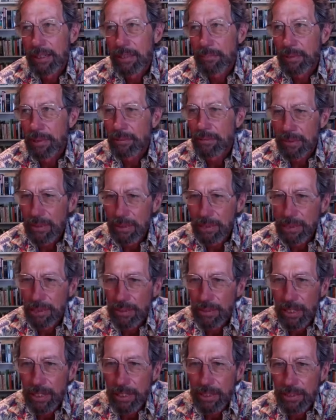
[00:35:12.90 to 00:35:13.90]
it's been really
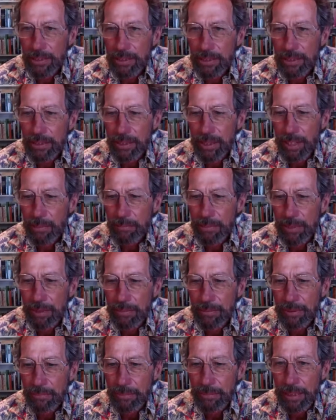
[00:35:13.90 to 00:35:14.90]
strange to not be
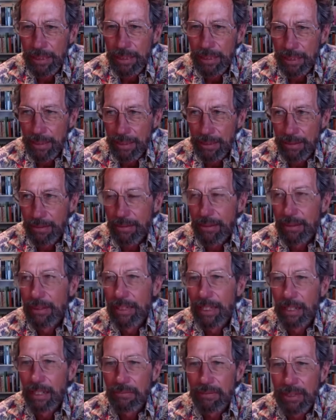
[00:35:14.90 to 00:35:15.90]
able to be there
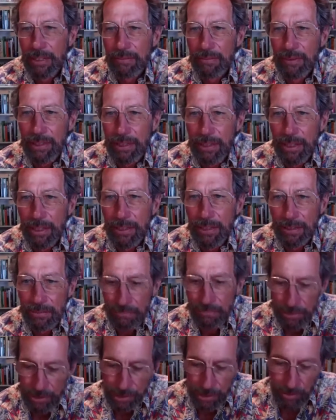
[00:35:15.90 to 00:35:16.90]
after having taught there
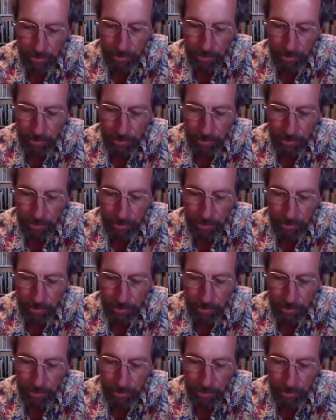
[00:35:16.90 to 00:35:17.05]
for so